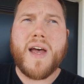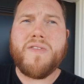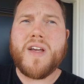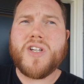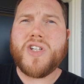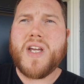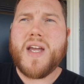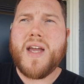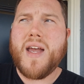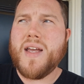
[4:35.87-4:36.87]
I think
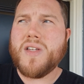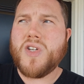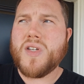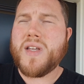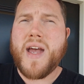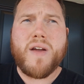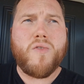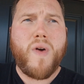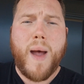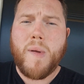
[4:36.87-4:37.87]
she is just a
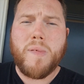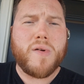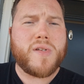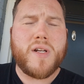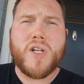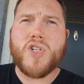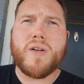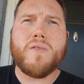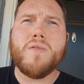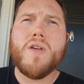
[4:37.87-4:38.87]
crappy person in
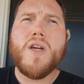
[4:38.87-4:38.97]
general.